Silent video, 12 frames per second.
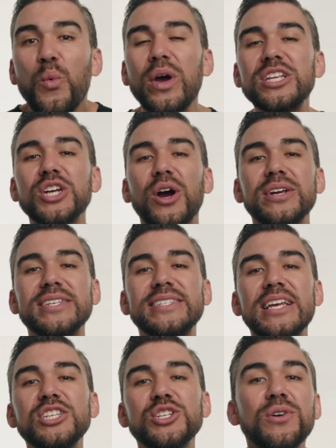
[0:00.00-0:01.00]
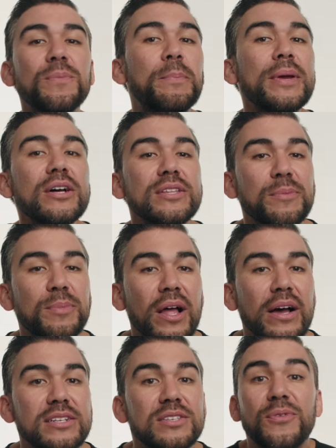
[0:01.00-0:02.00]
which are essential building
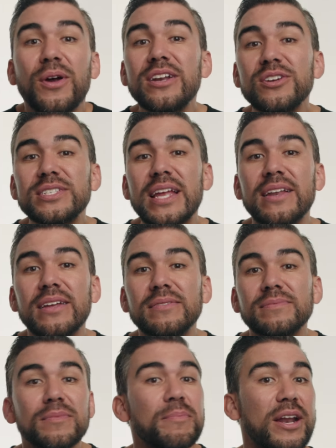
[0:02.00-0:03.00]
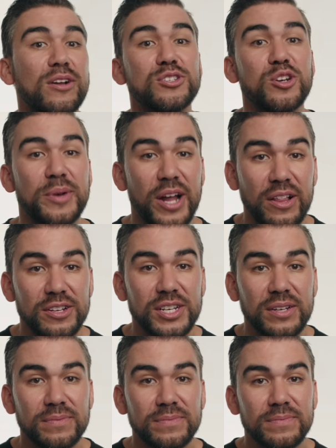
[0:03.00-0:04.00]
blocks for understanding medical terminology.